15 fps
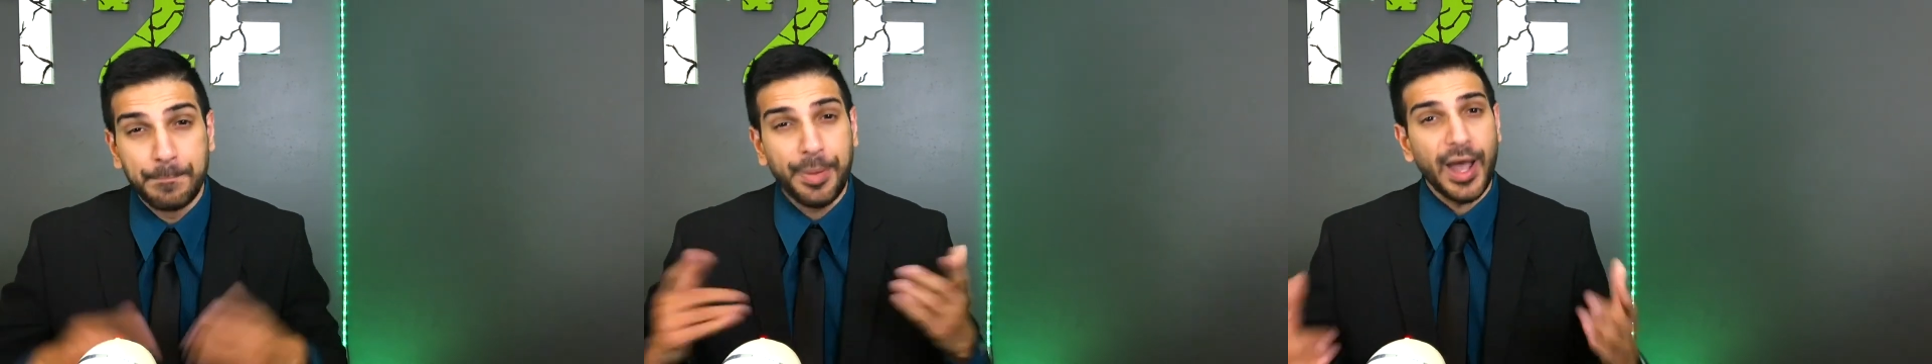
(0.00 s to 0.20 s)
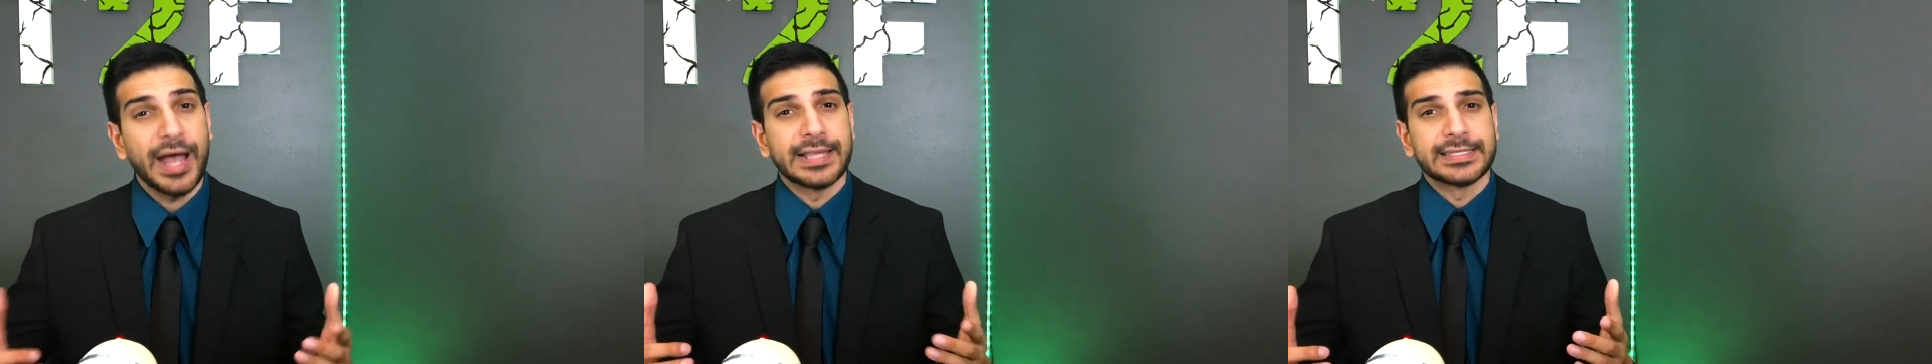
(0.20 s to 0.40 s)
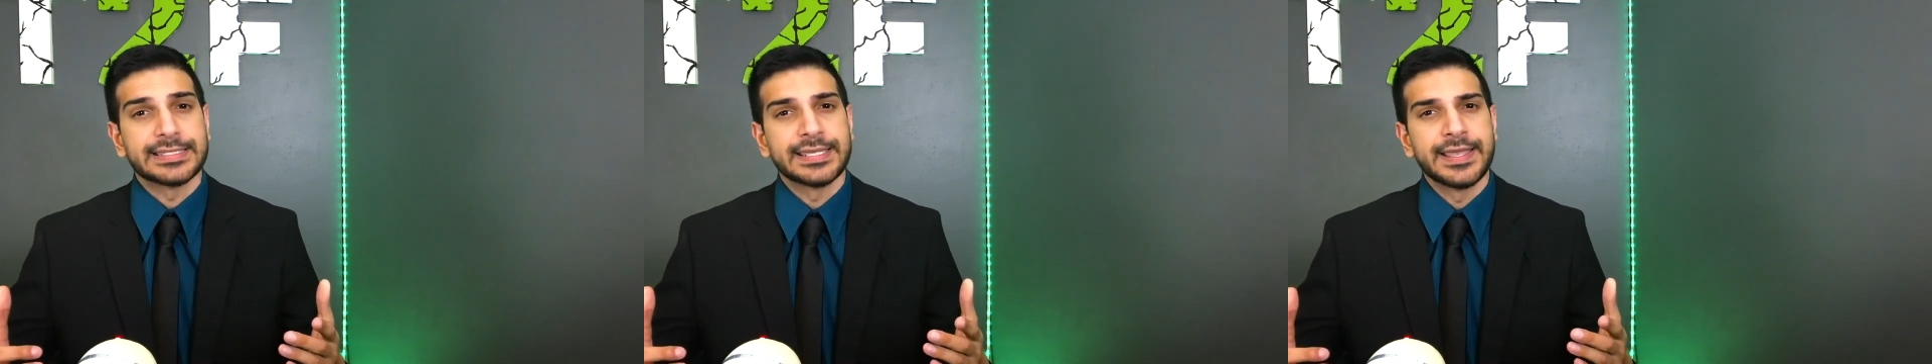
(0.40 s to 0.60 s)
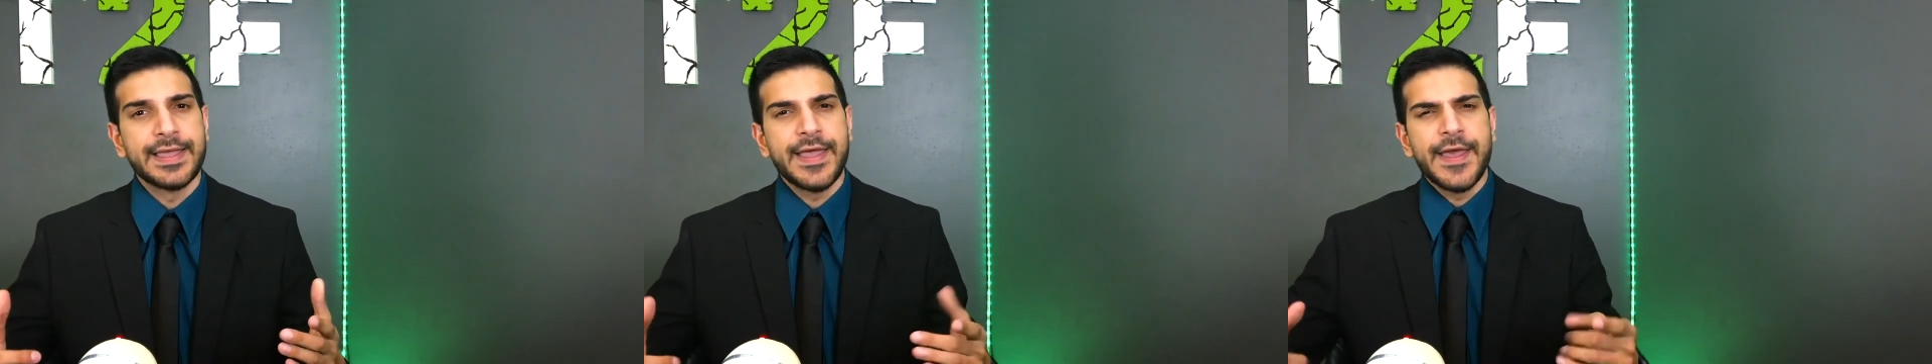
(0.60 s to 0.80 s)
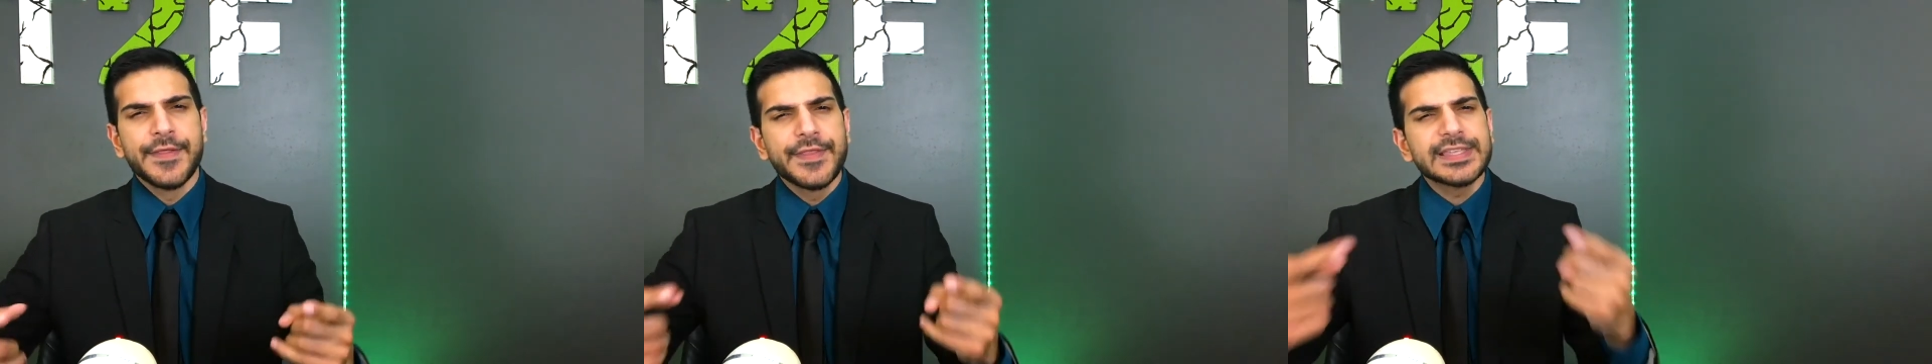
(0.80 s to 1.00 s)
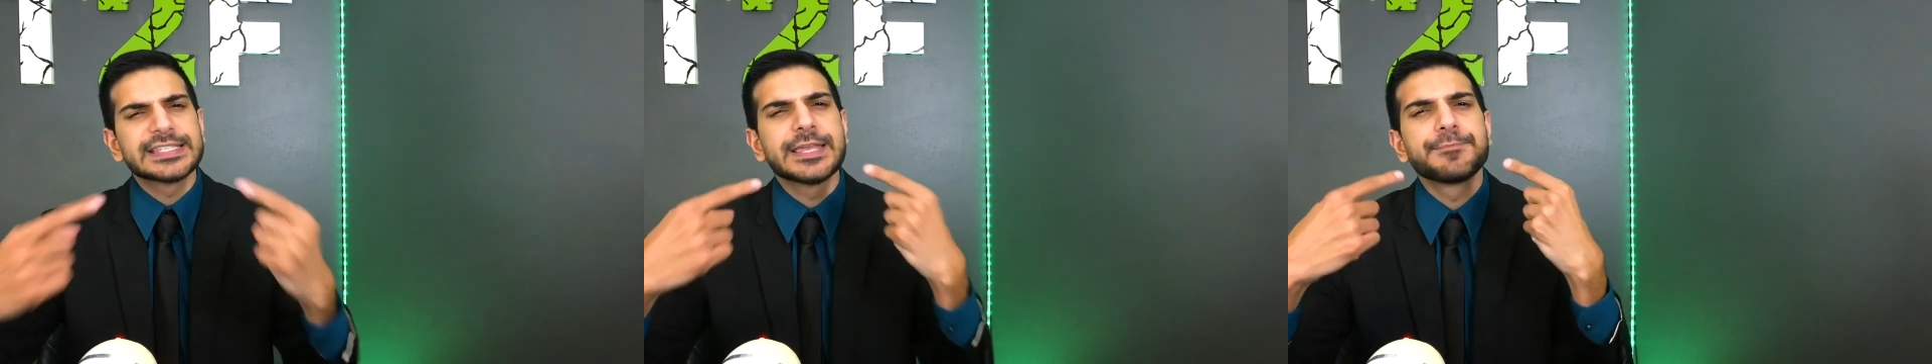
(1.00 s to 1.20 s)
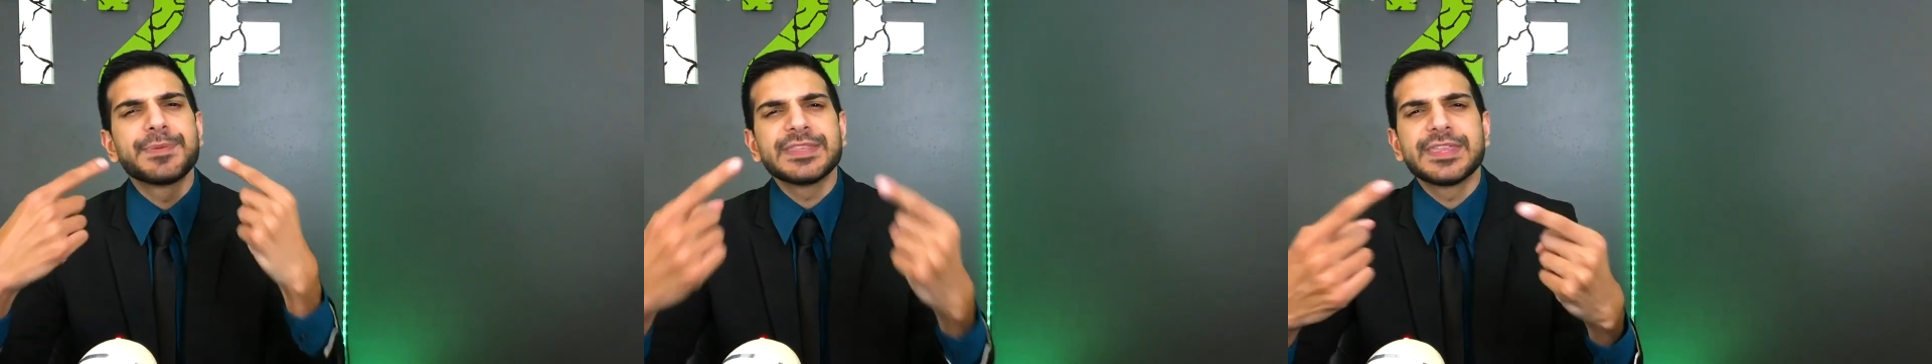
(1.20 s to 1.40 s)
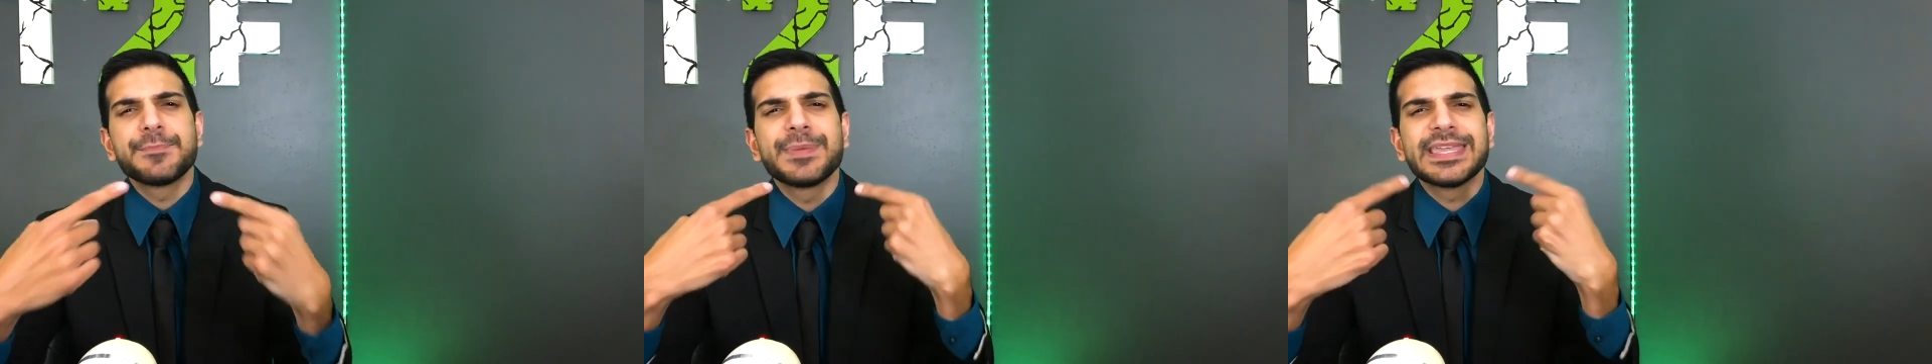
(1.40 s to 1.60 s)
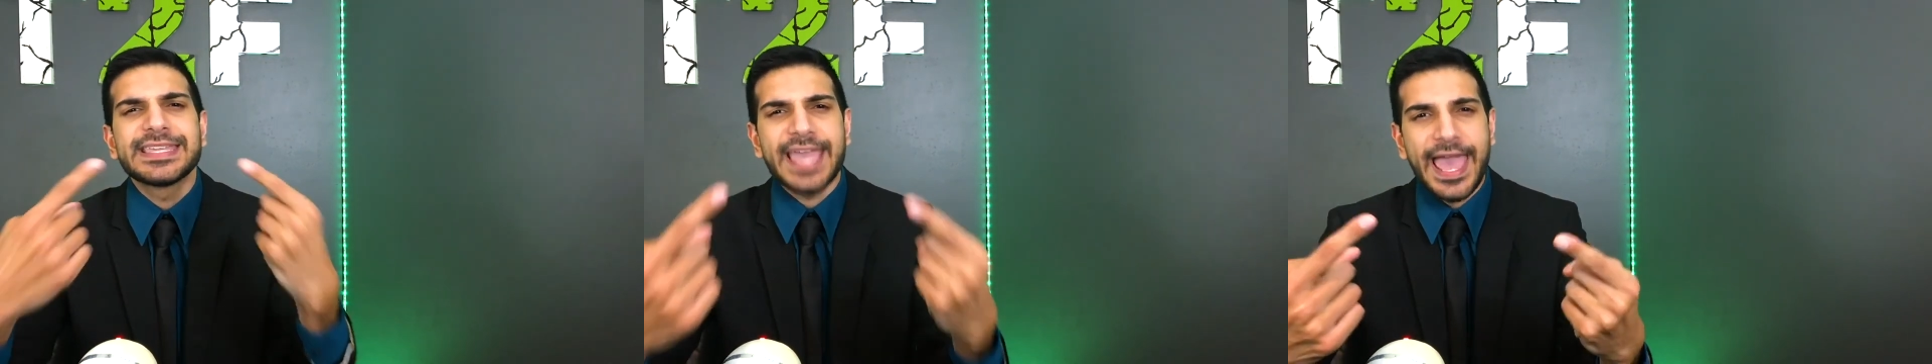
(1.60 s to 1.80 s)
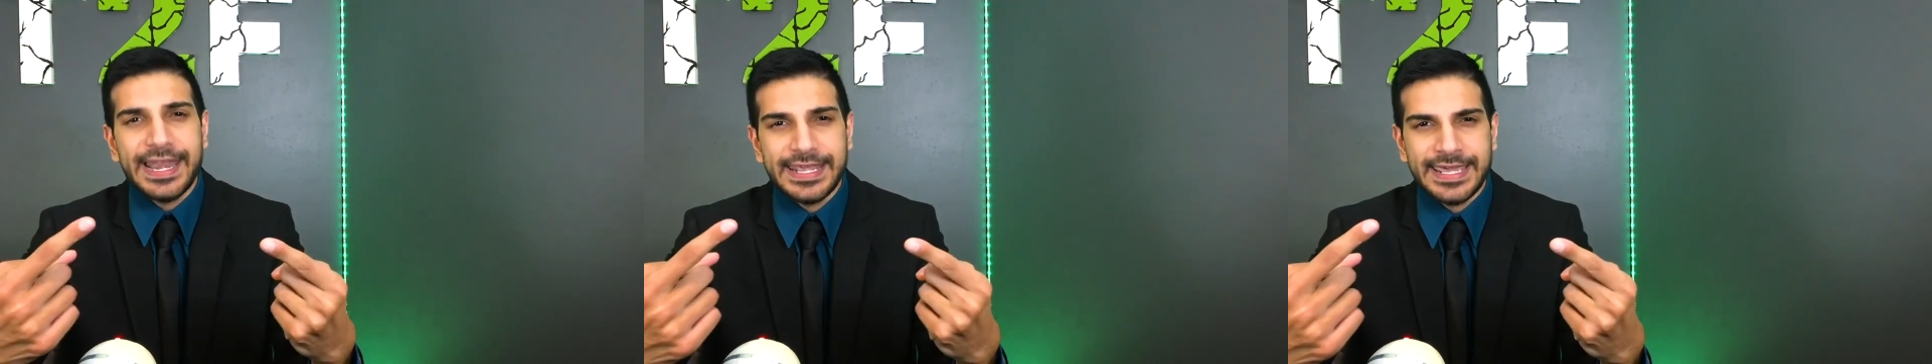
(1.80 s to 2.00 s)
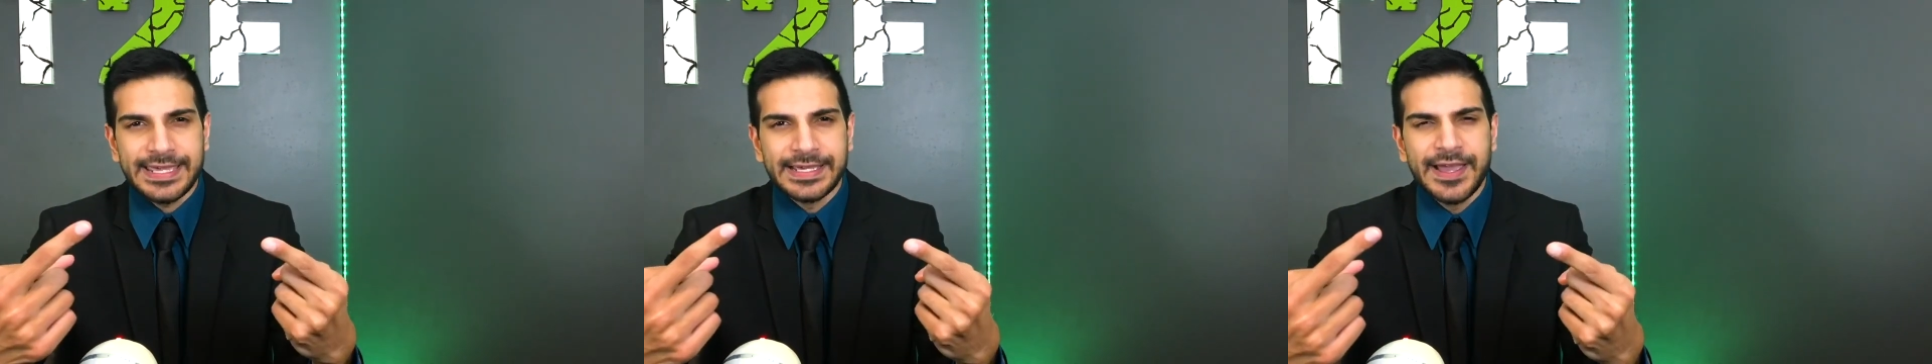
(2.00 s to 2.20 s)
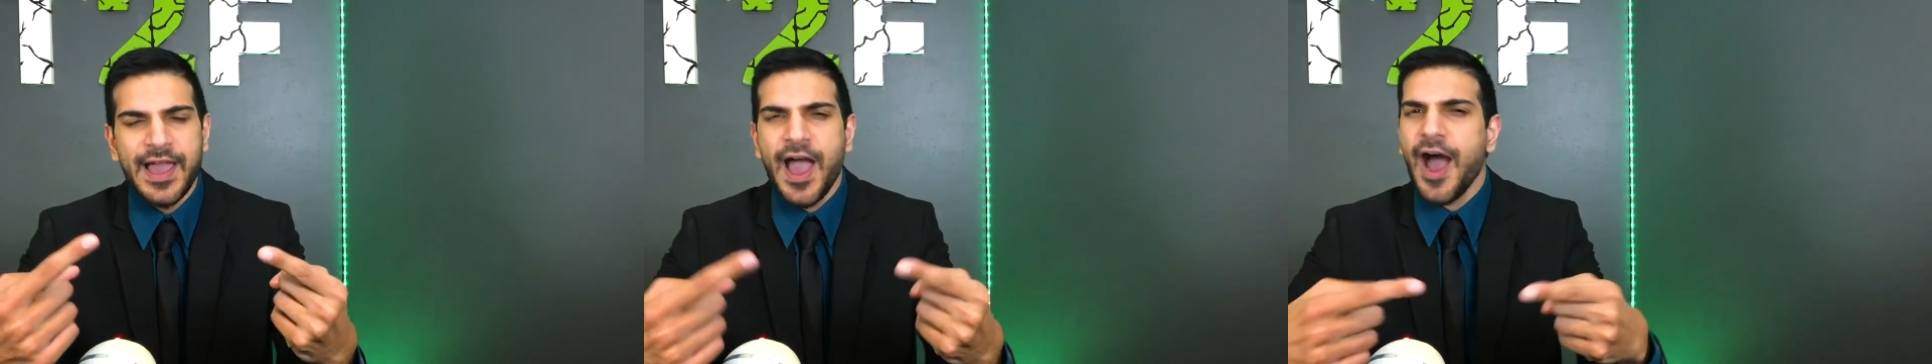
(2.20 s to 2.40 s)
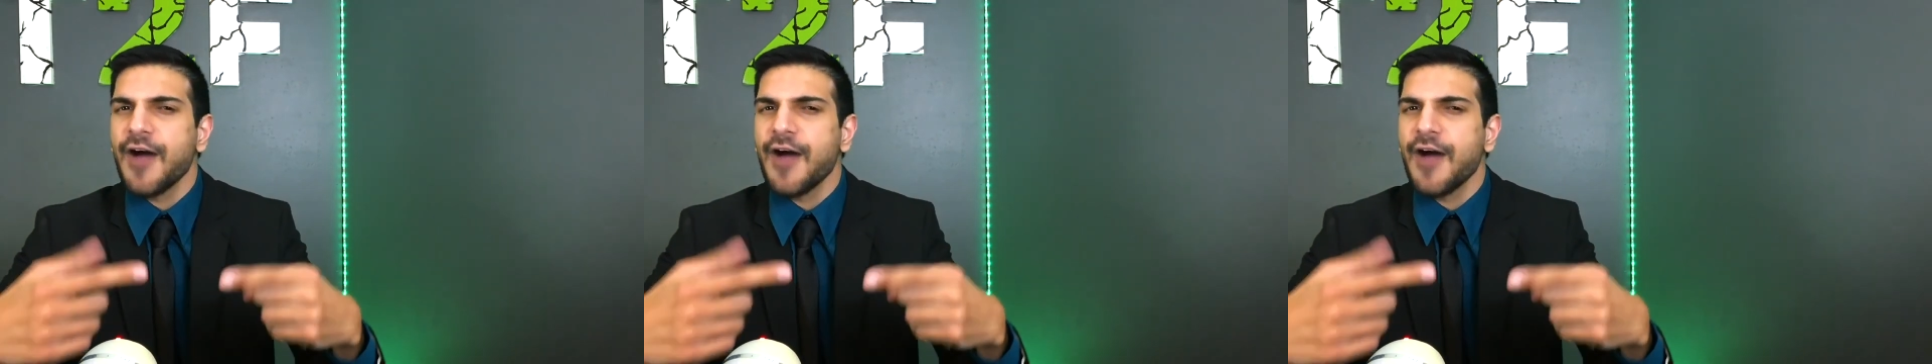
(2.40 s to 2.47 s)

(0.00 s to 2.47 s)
but this could be the beginning